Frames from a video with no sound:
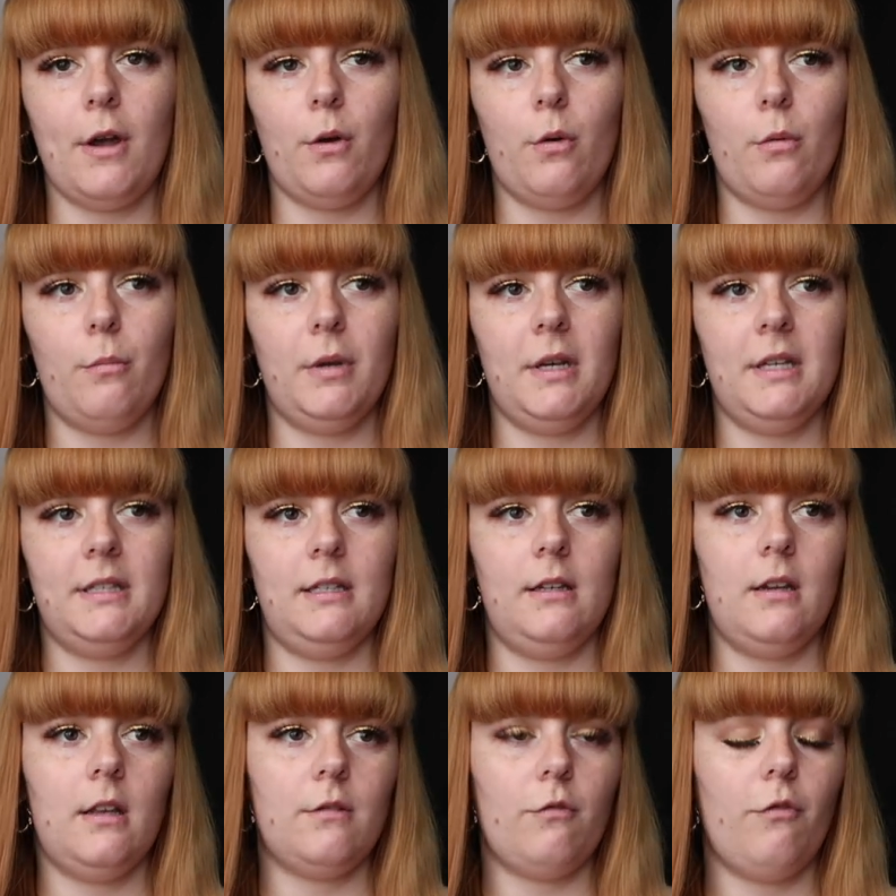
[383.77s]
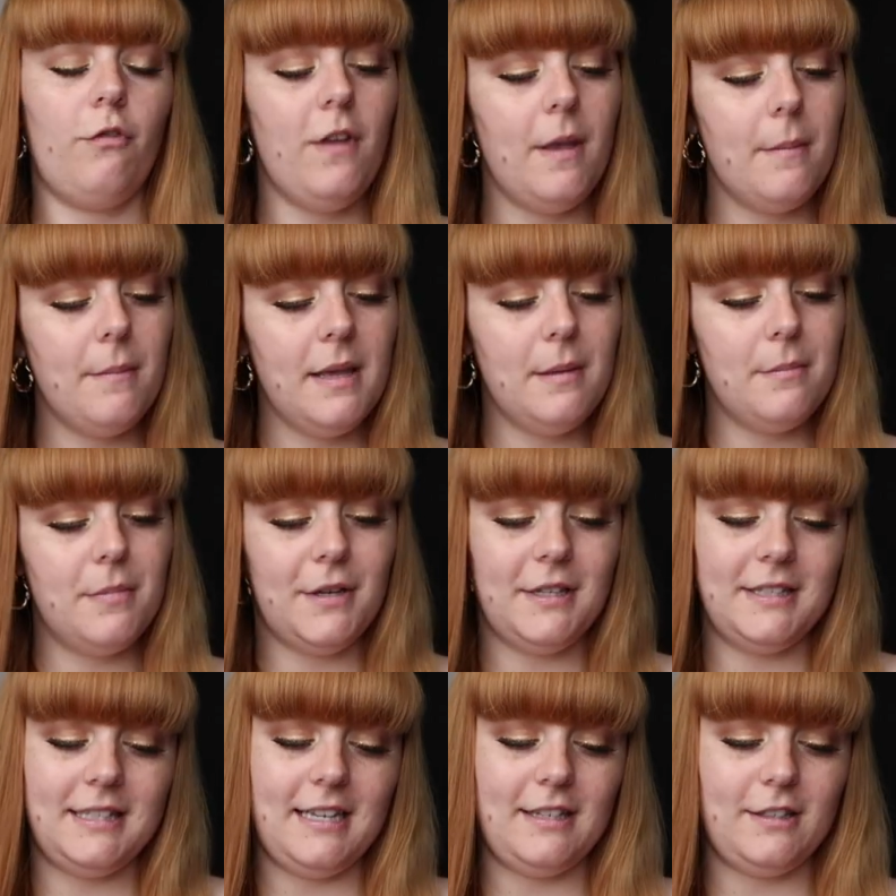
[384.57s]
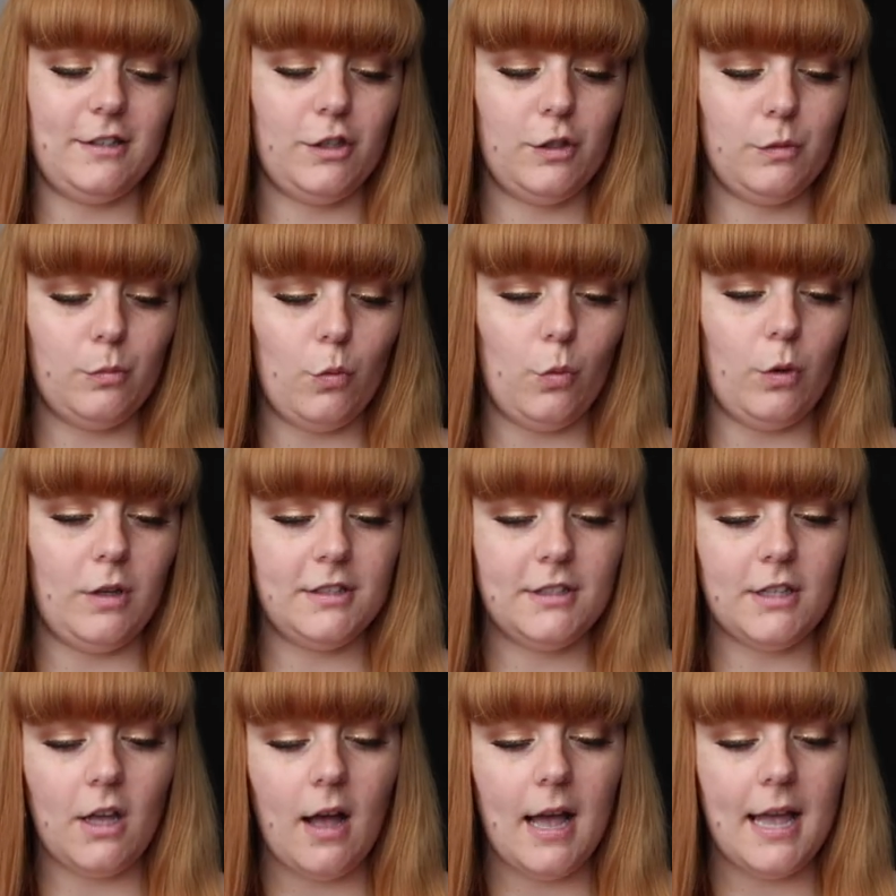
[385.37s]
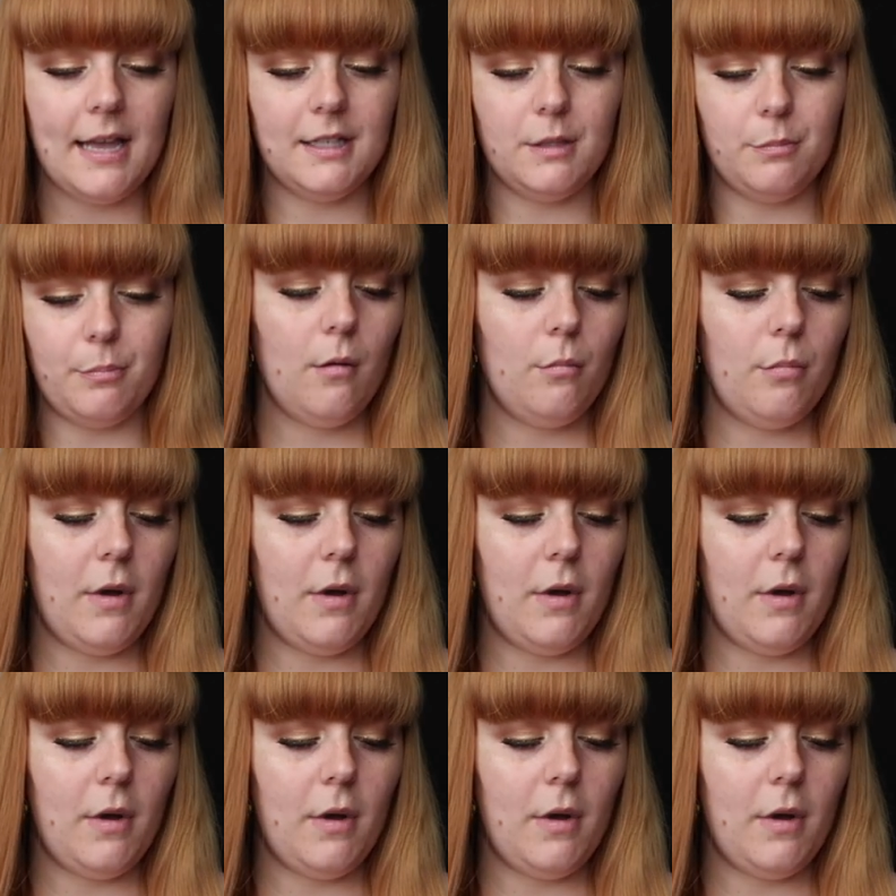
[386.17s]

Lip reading: it on because it doesn't fit me because it is a smaller size,